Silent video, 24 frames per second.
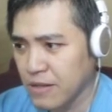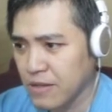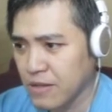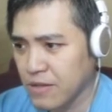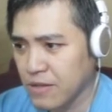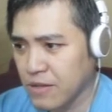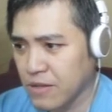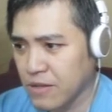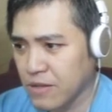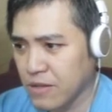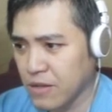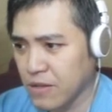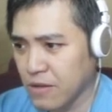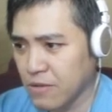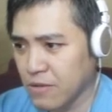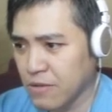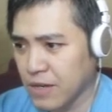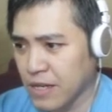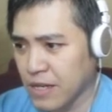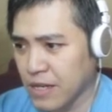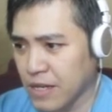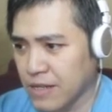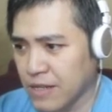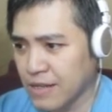So
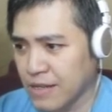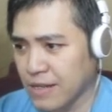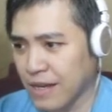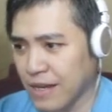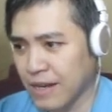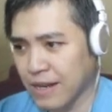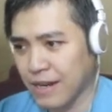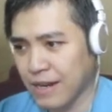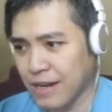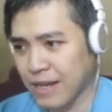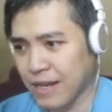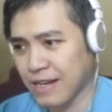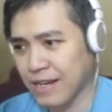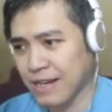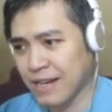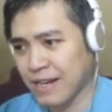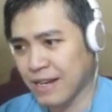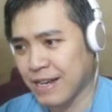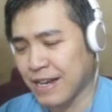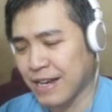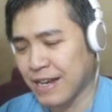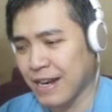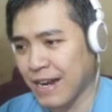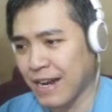it's kind of like a
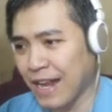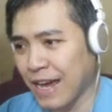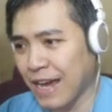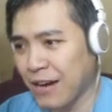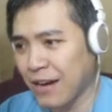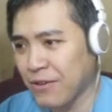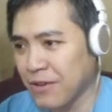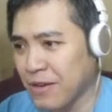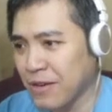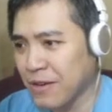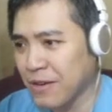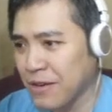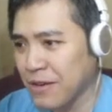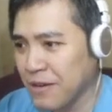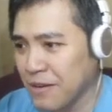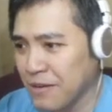cloud,